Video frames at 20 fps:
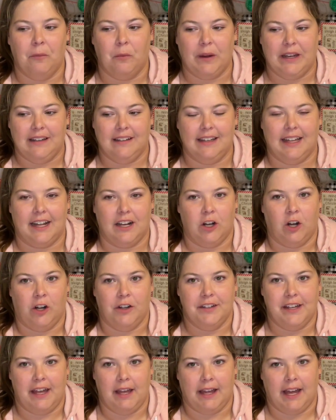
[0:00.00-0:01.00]
we did like an all
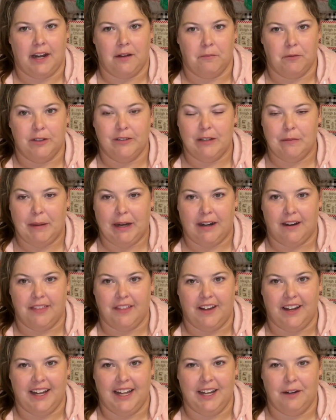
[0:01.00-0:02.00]
day kind of movie
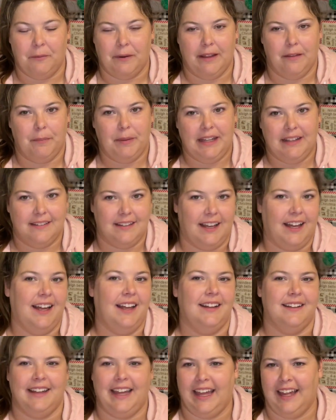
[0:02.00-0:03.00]
marathon with pizza
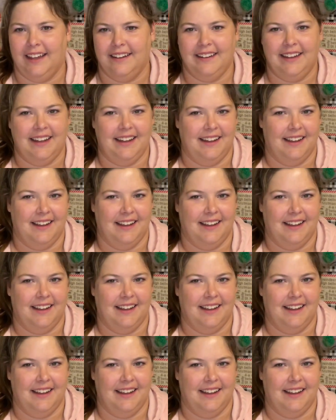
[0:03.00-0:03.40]
and candy.